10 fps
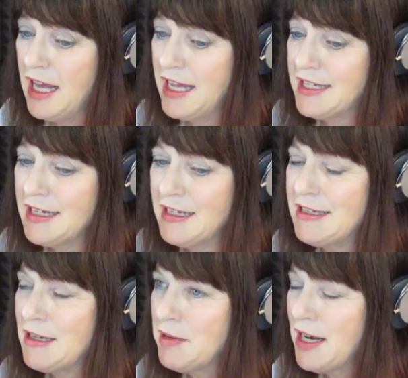Is it
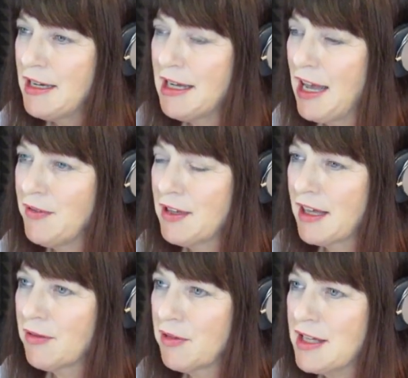intimidating having
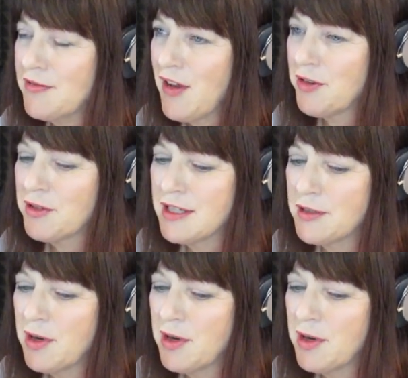like these veterans